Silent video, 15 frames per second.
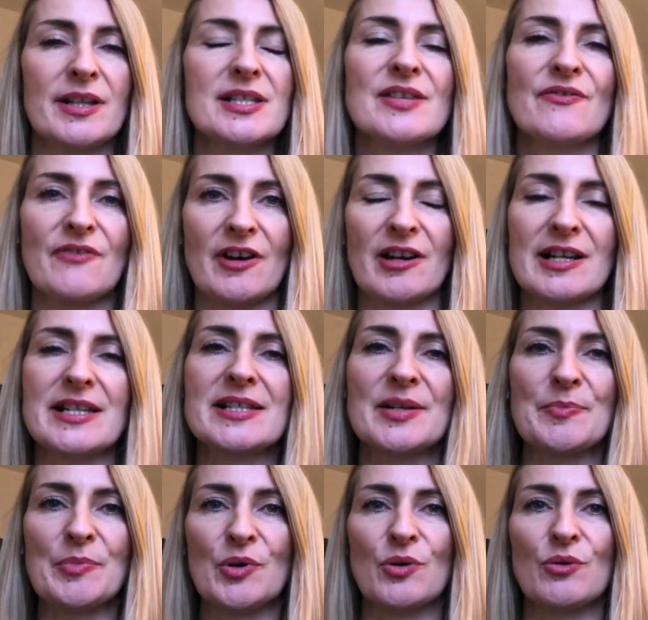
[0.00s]
It's a fairly
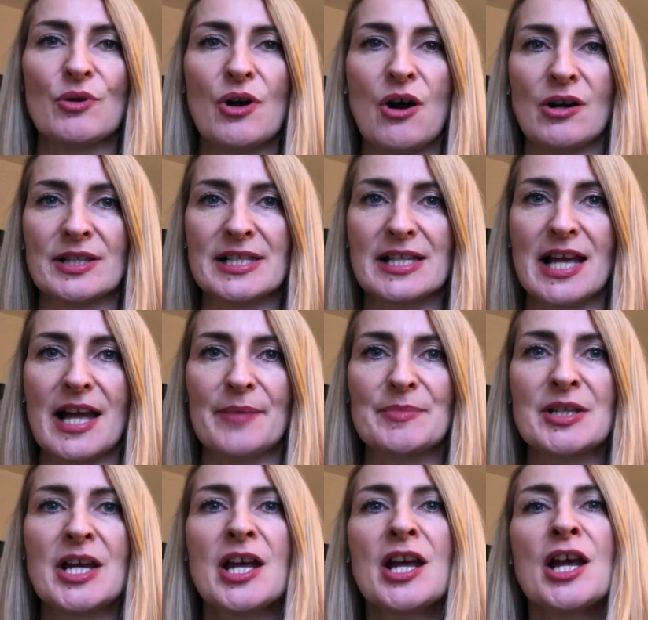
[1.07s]
simple concept.